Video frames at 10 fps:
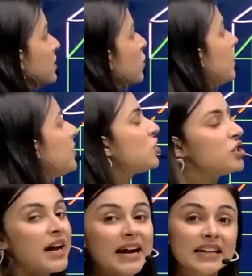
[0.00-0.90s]
will be
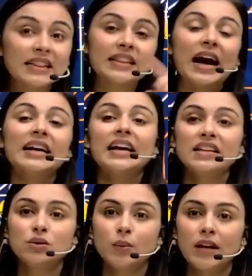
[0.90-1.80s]
shared in that
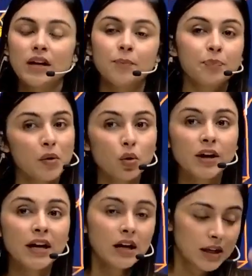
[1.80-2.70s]
as well.
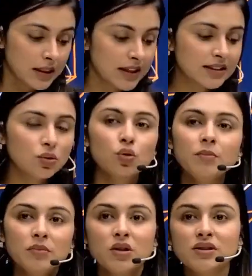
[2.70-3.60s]
Okay, this room,
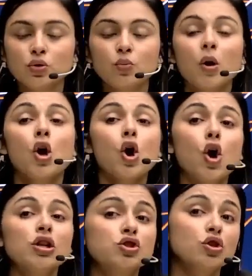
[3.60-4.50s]
this room.
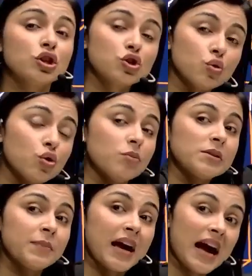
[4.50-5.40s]
Also the 2 rooms
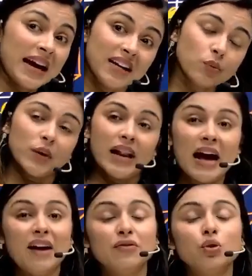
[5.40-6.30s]
behind will
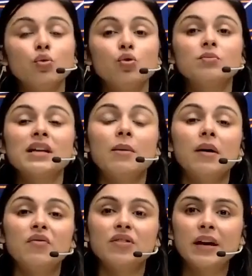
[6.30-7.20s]
have 2 rooms
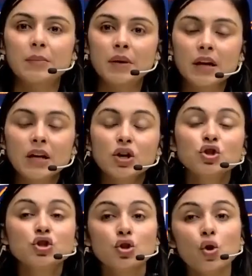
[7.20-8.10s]
above them.
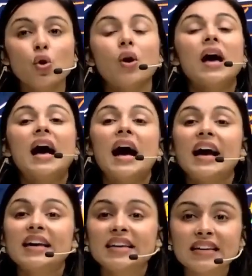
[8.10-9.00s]
So
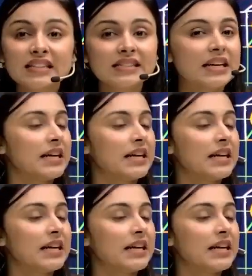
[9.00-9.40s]
I can say